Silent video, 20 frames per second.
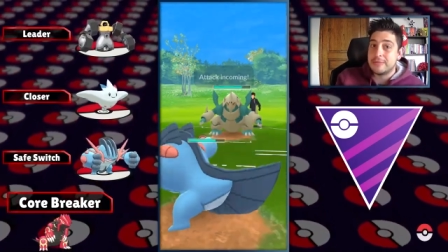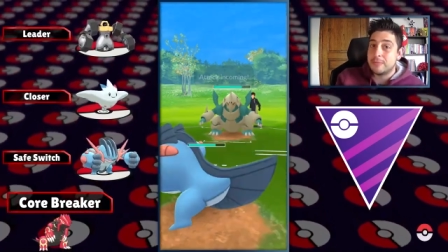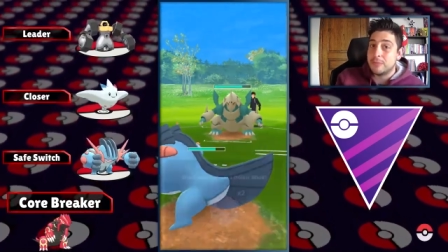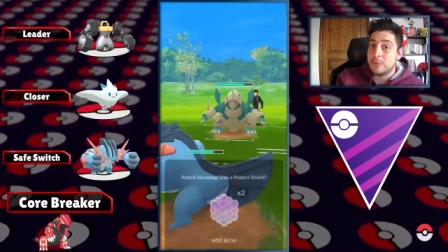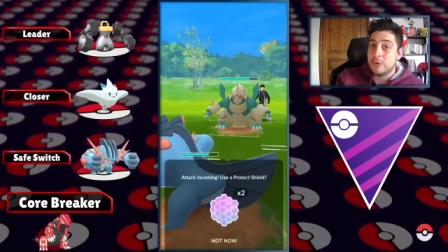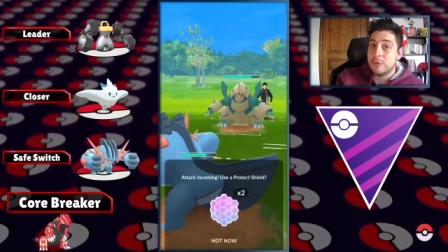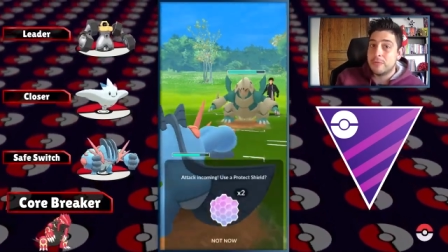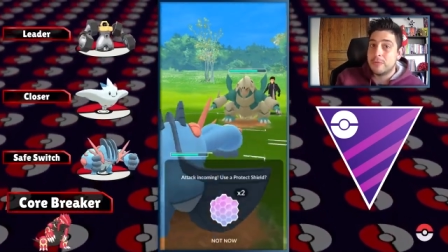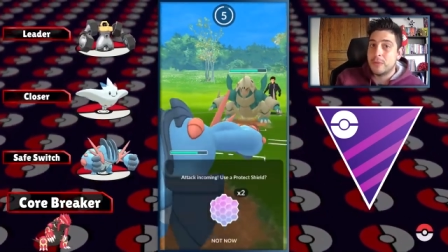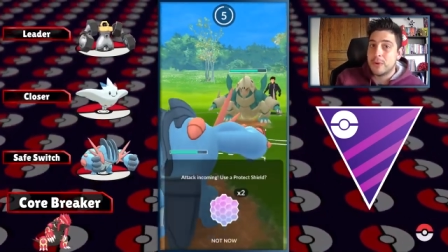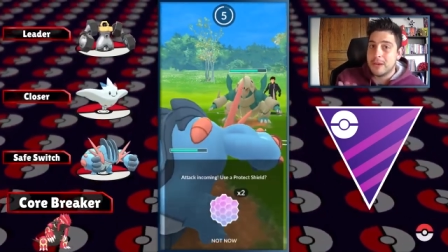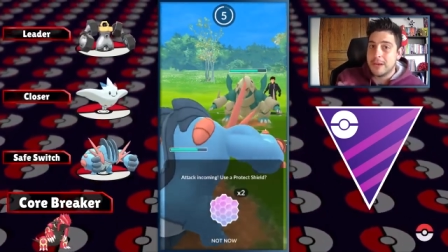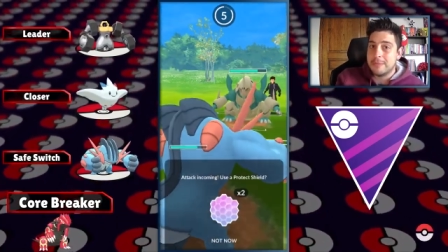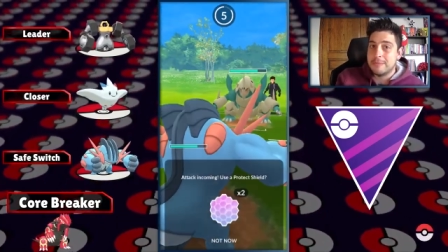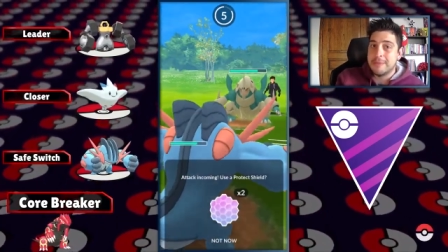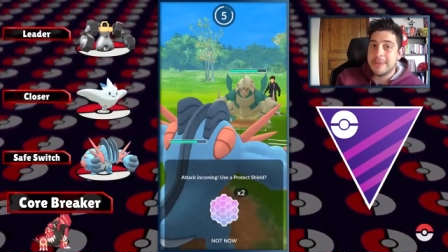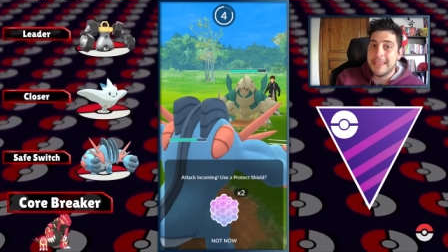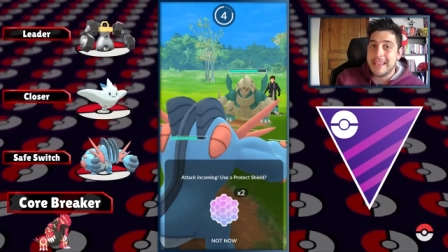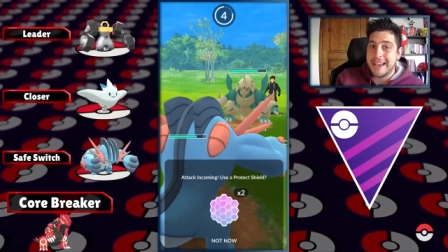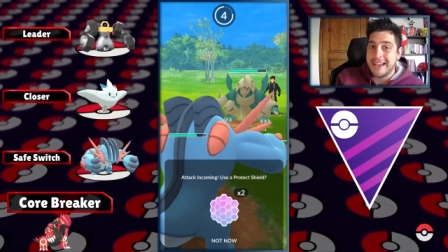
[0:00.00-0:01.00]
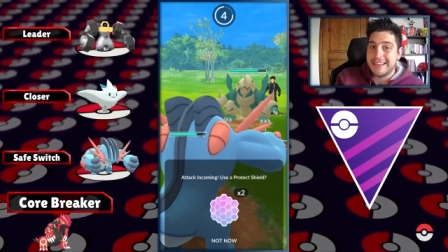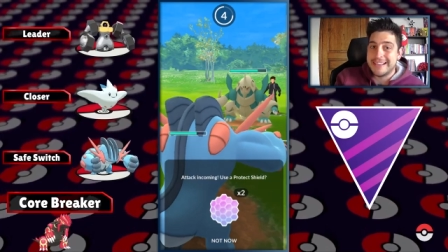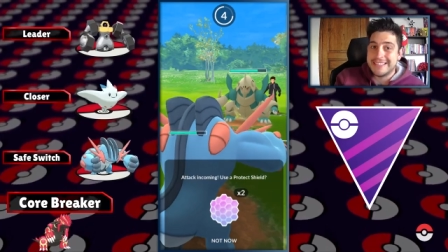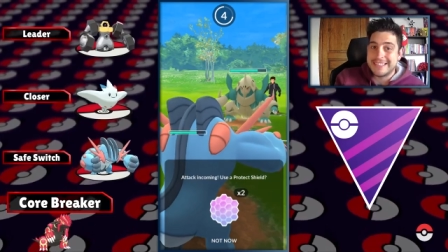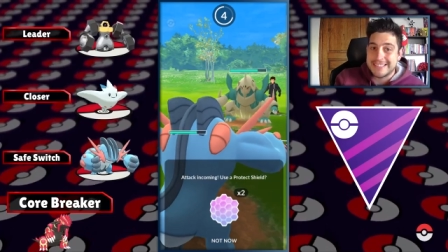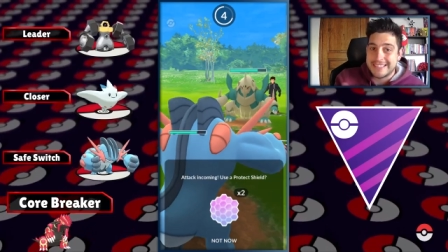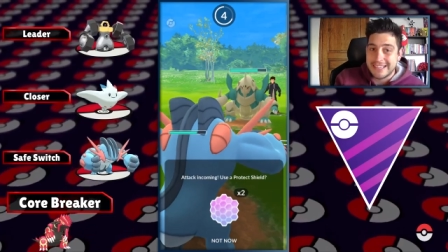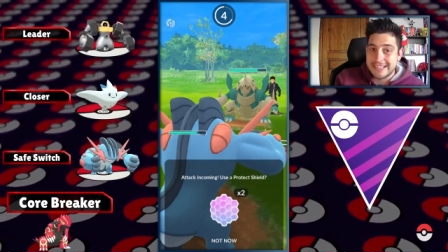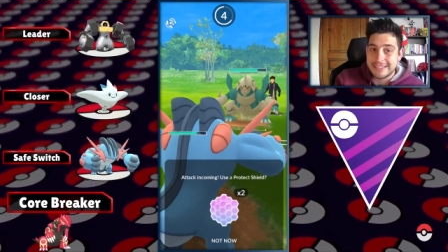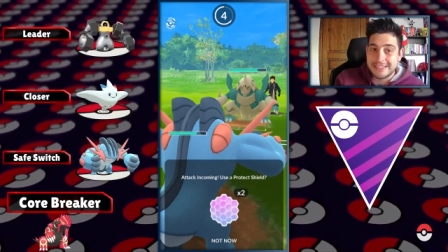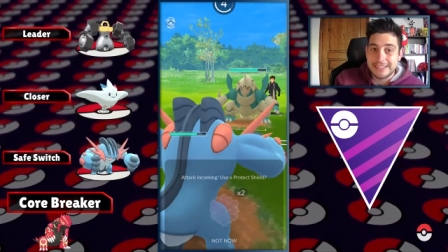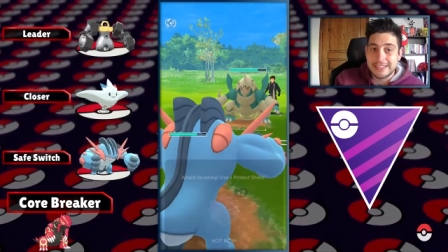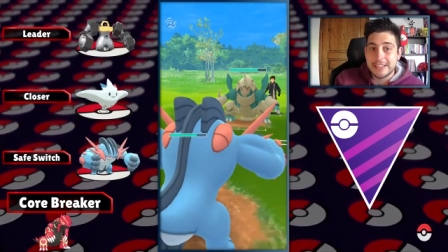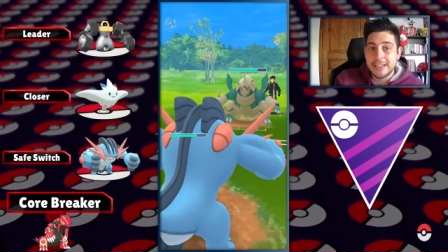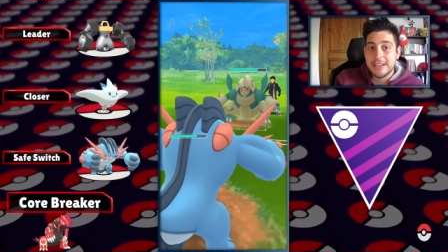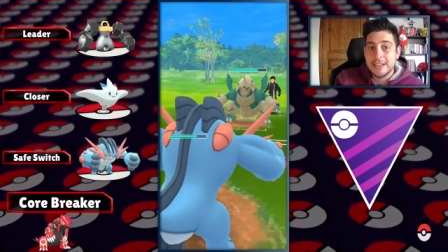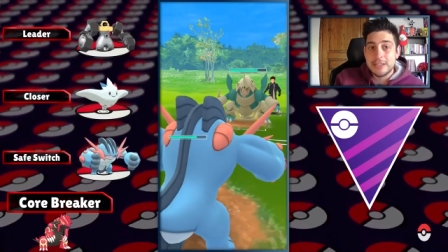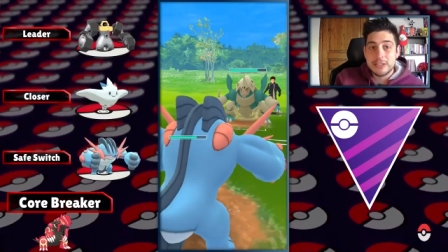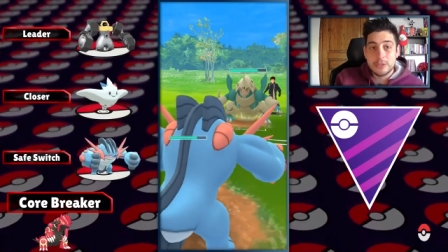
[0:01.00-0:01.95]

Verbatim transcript: move will be unshielded,